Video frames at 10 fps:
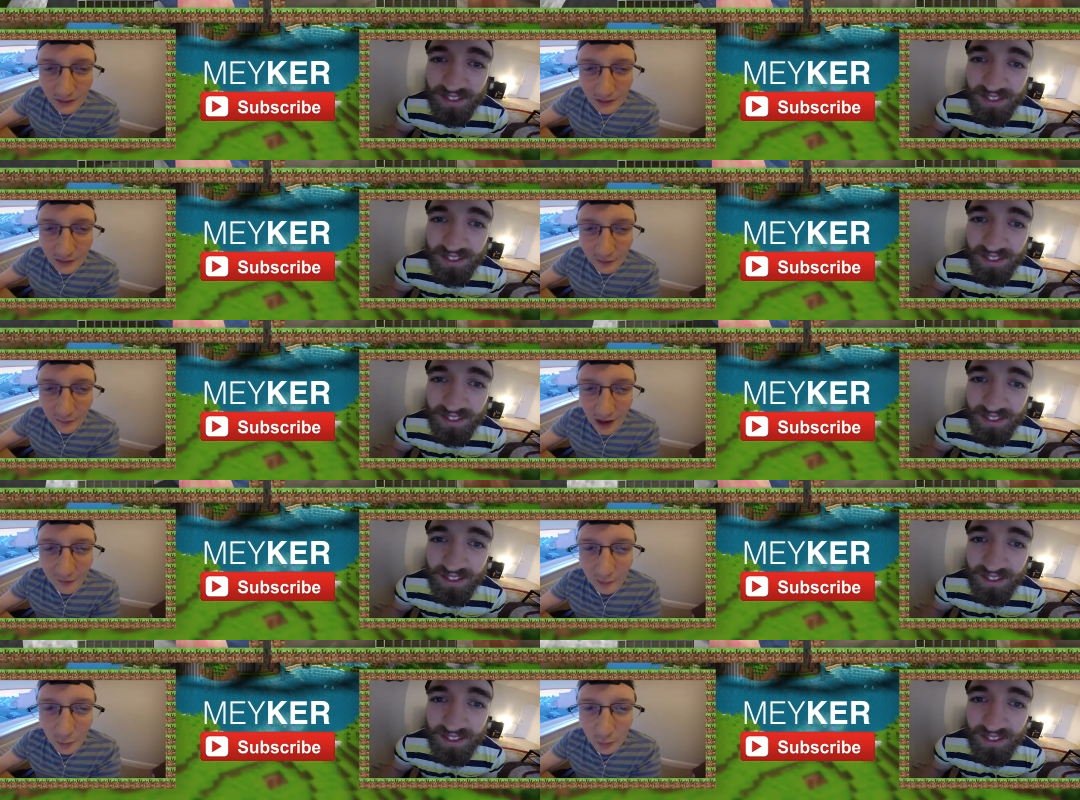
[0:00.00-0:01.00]
Speaker 1: in
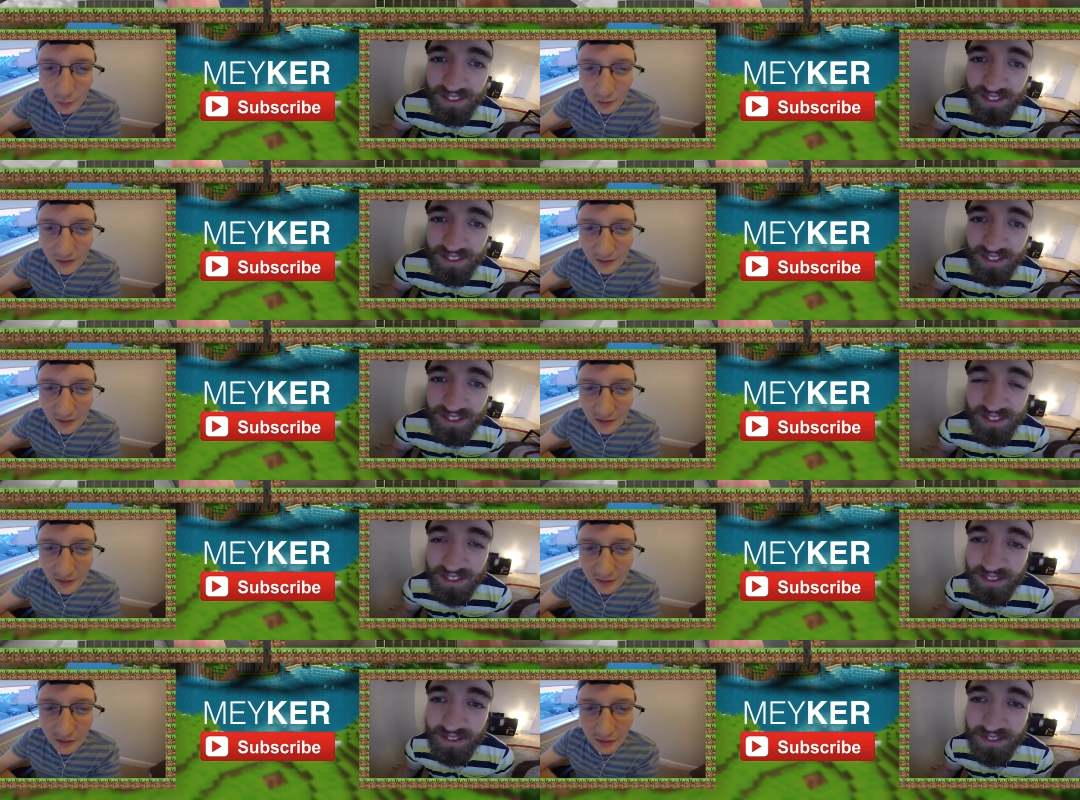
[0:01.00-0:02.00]
survival mode. But this this
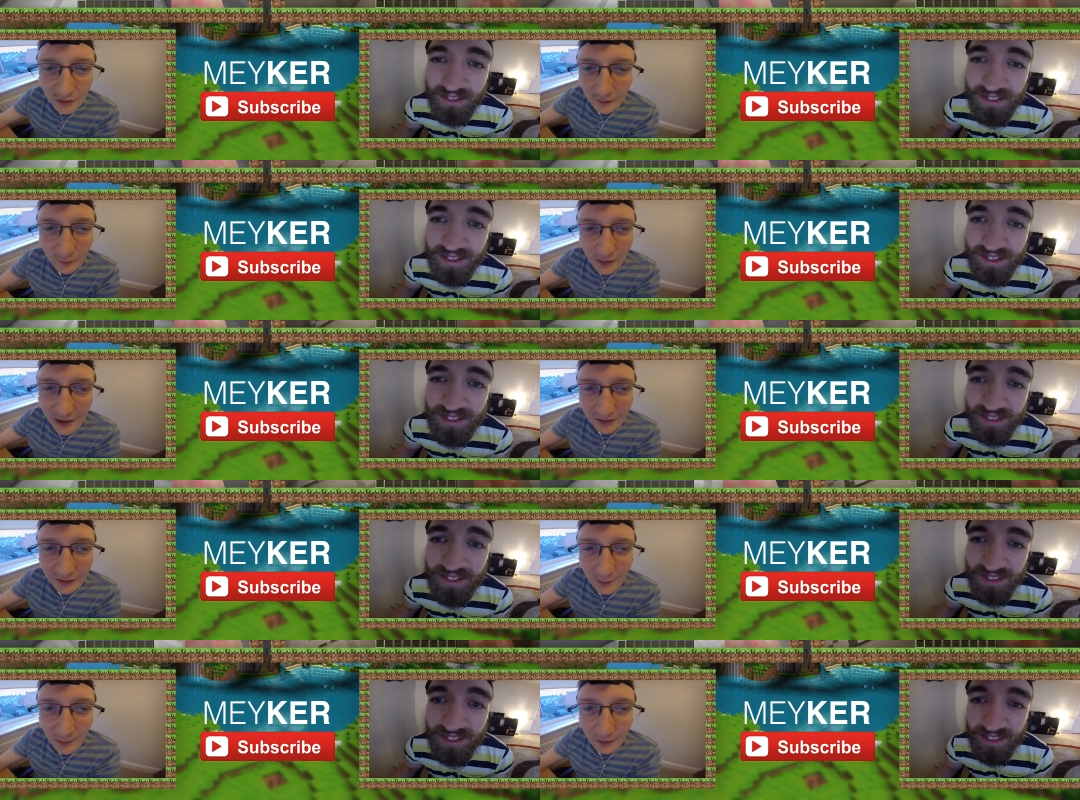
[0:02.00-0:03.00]
is just a fine
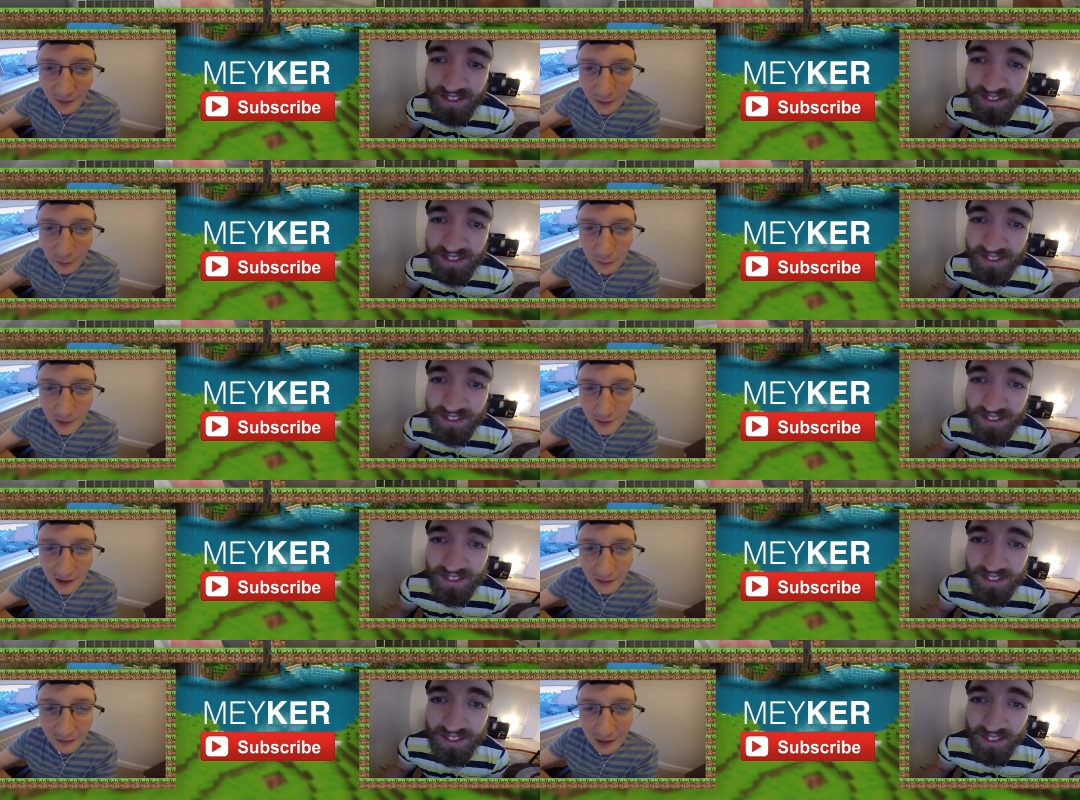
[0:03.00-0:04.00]
example of how great
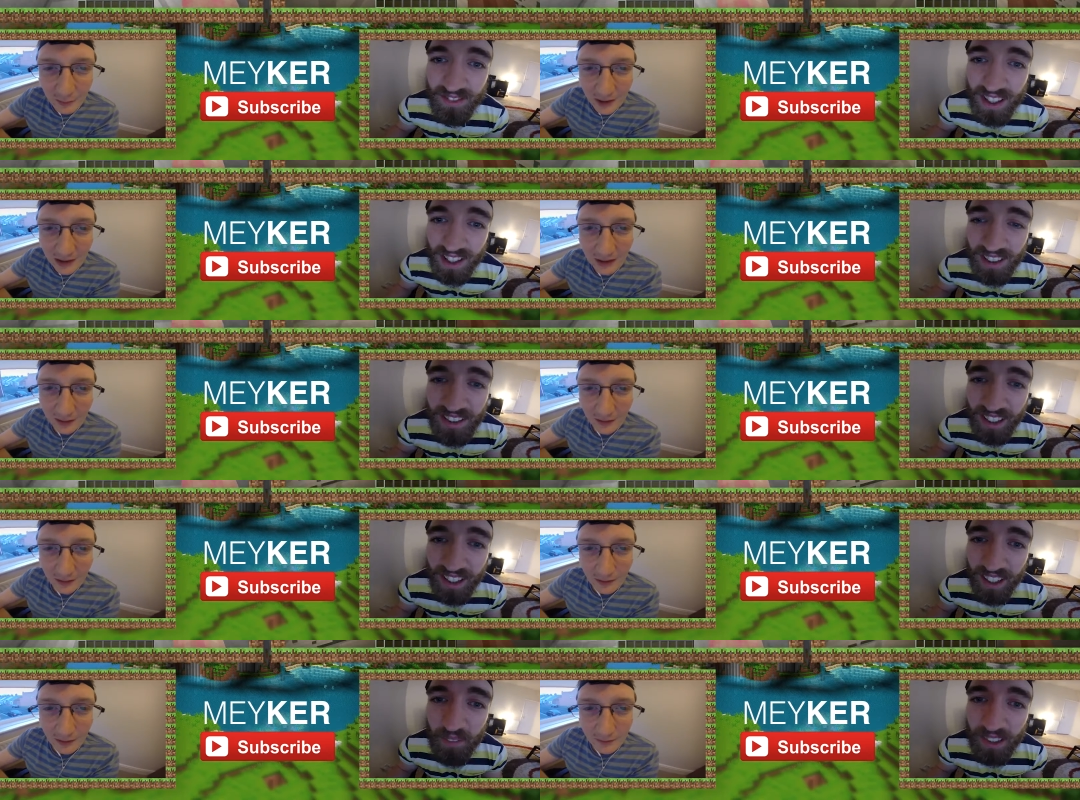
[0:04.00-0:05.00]
Minecraft can be.
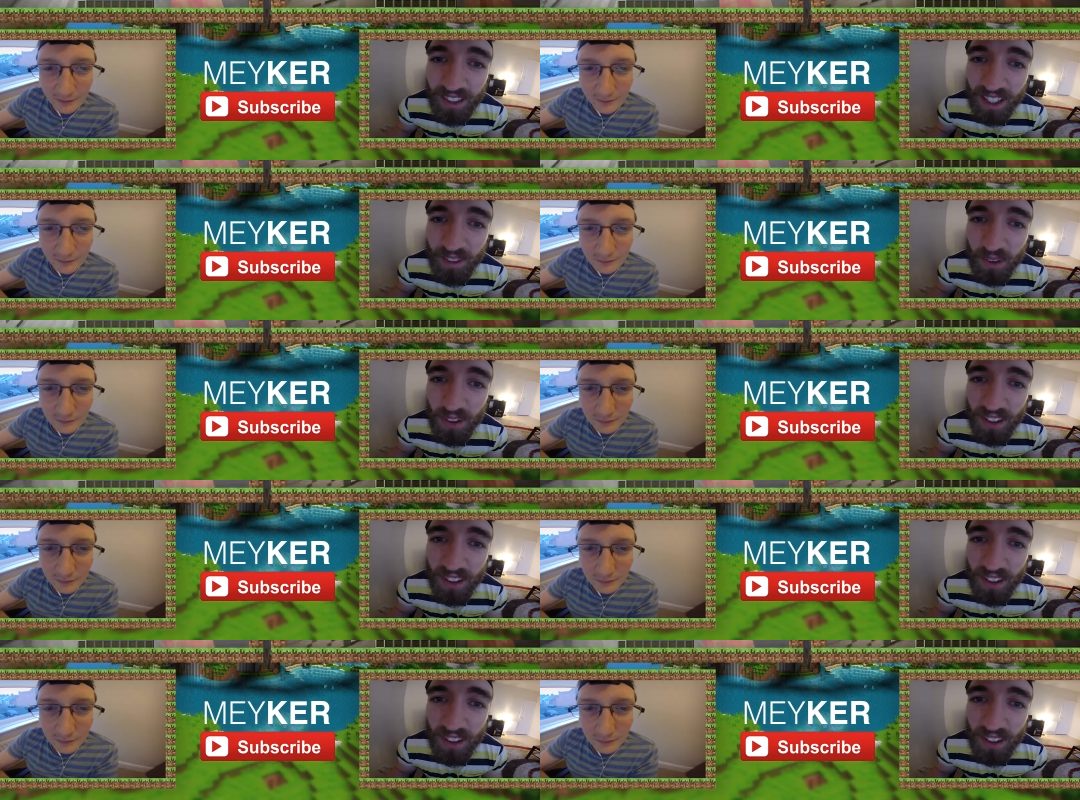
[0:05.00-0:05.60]
Speaker 2: Yeah, I mean, like I'm not